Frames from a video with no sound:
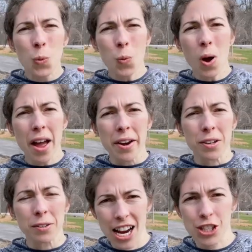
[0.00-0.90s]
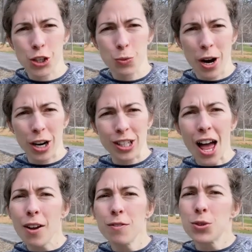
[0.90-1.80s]
One, I should wear
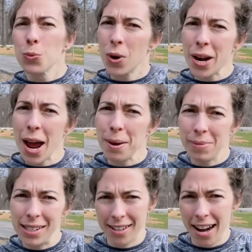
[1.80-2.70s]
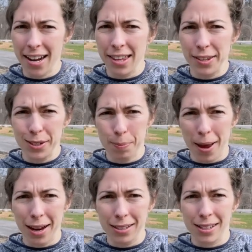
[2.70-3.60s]
gloves when I'm staining these
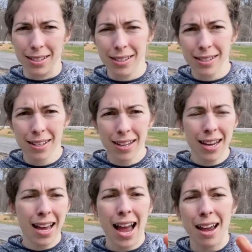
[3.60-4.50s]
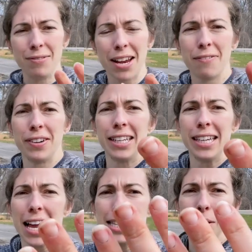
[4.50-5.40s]
boxes. I've definitely
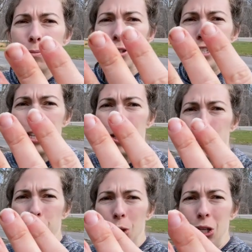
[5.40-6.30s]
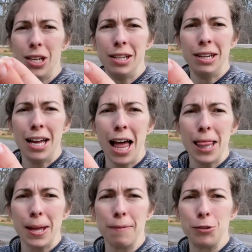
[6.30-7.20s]
got some residual
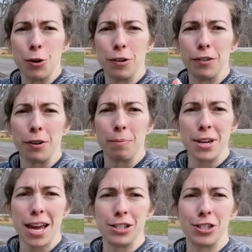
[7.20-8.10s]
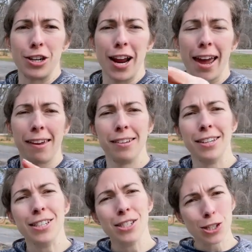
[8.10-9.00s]
left over from yesterday,
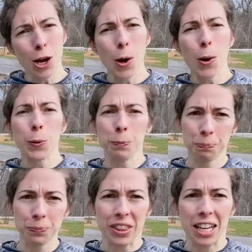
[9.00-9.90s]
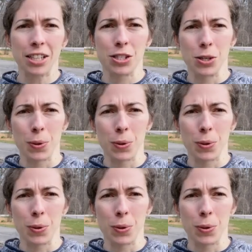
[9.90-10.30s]
so that's